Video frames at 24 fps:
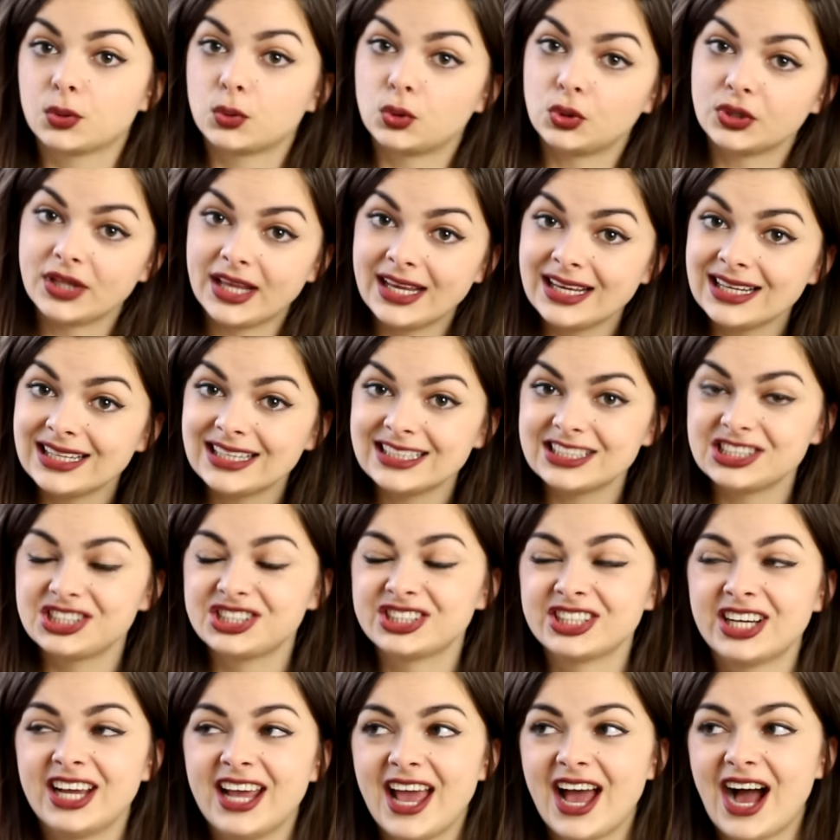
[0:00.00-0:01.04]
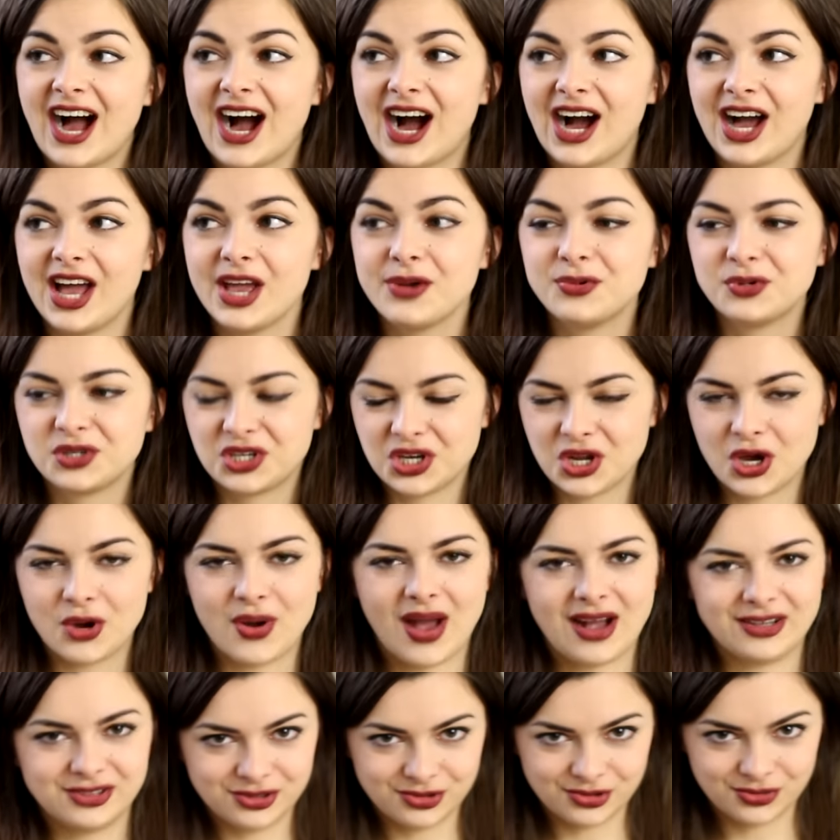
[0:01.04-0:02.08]
Old English, I would know
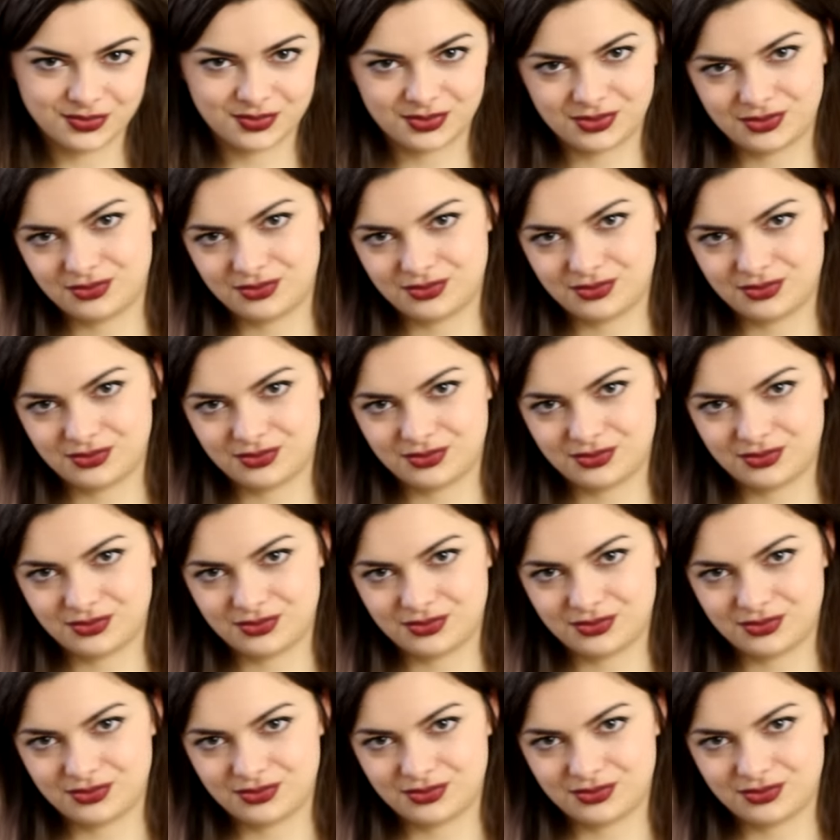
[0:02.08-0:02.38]
how to